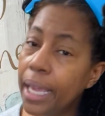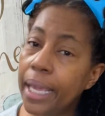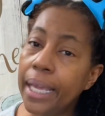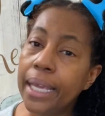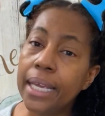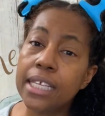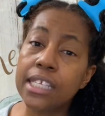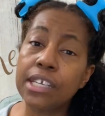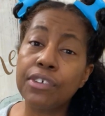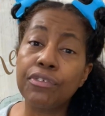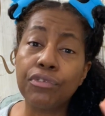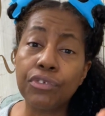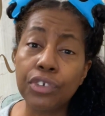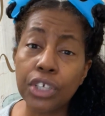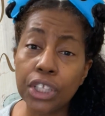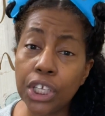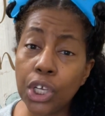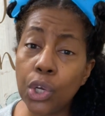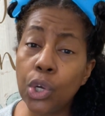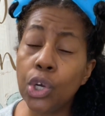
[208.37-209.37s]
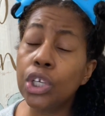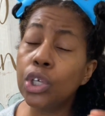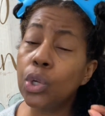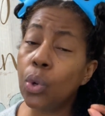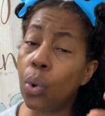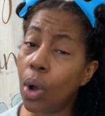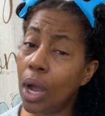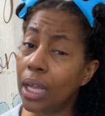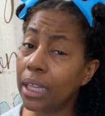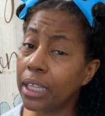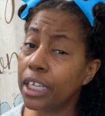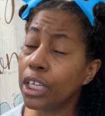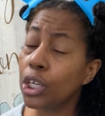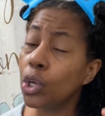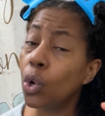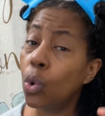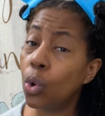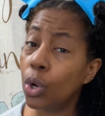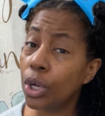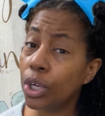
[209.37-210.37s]
is a really good quality
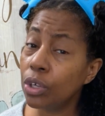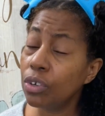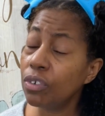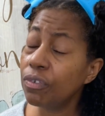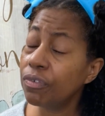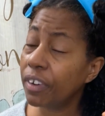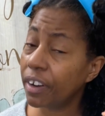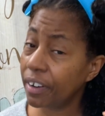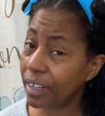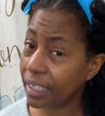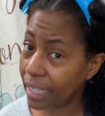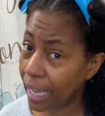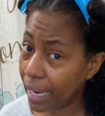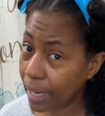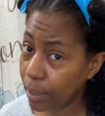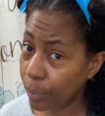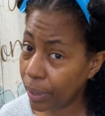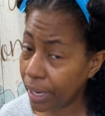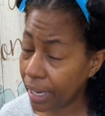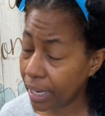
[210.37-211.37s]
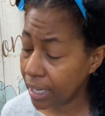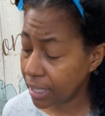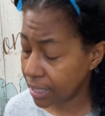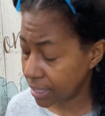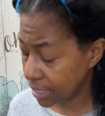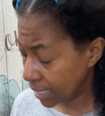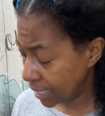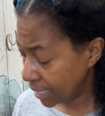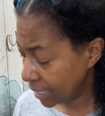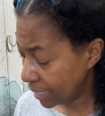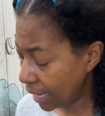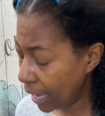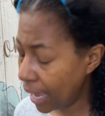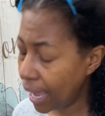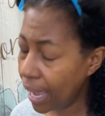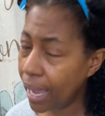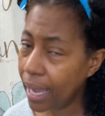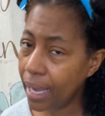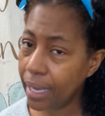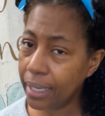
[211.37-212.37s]
oil, very lightweight,
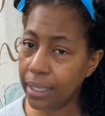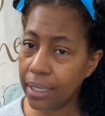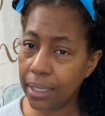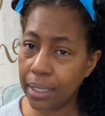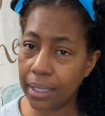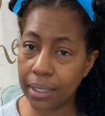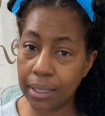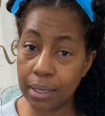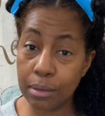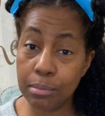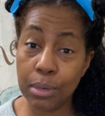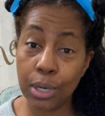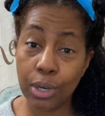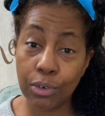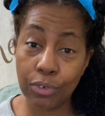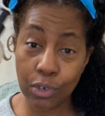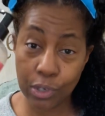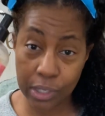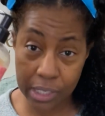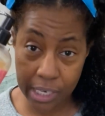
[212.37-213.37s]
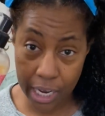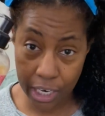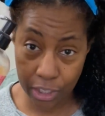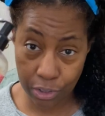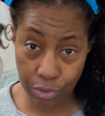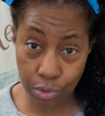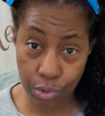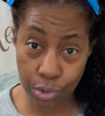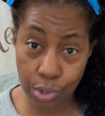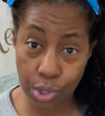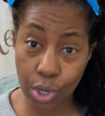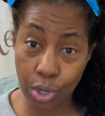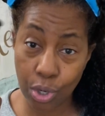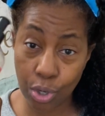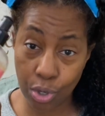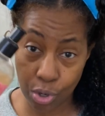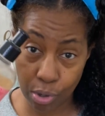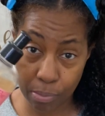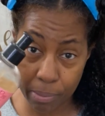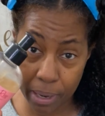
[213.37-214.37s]
and Camille Rose Naturals
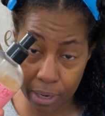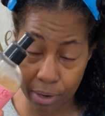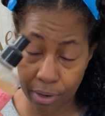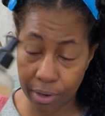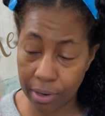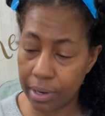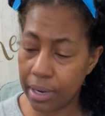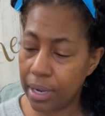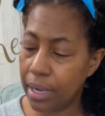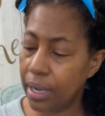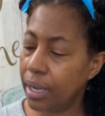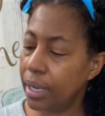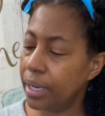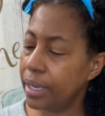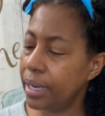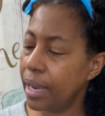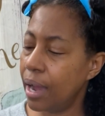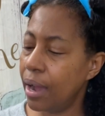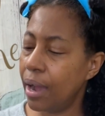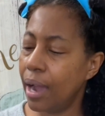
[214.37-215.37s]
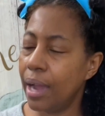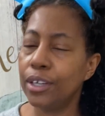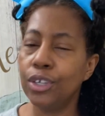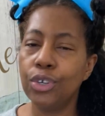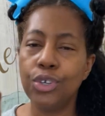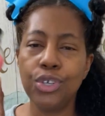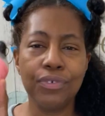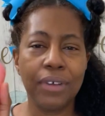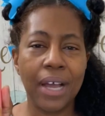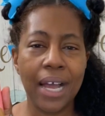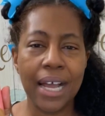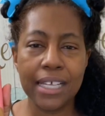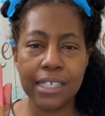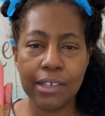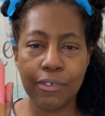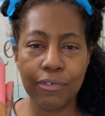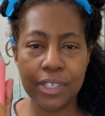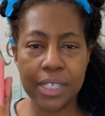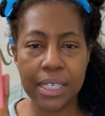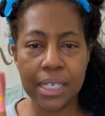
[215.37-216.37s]
Curl Maker. Now, I know you guys
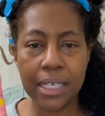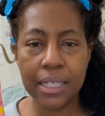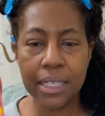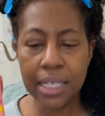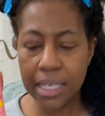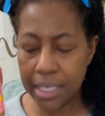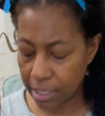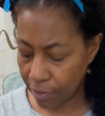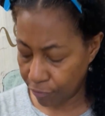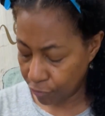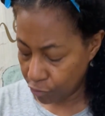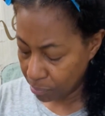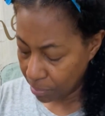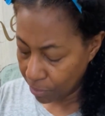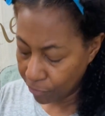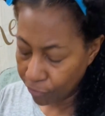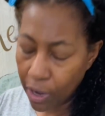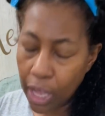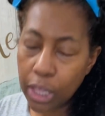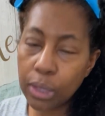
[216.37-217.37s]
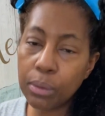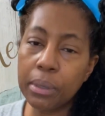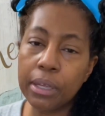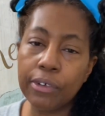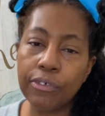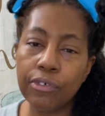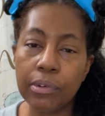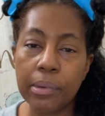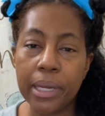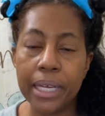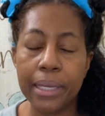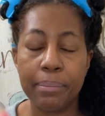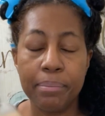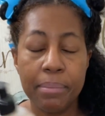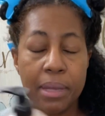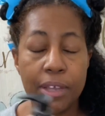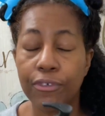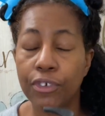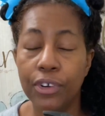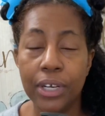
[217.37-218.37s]
have seen this if you've been following
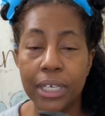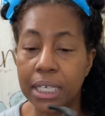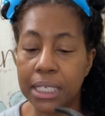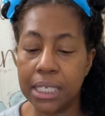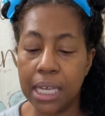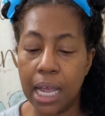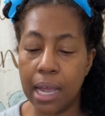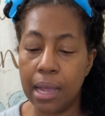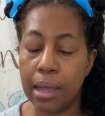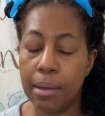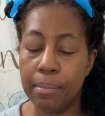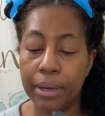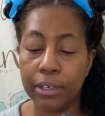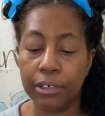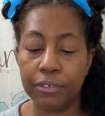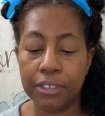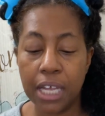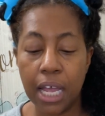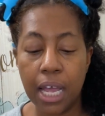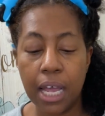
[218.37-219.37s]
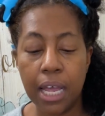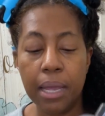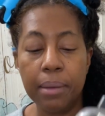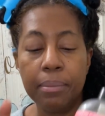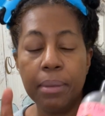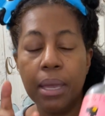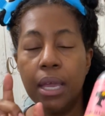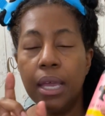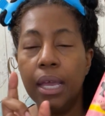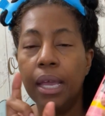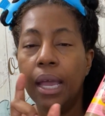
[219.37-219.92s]
me for any amount of time.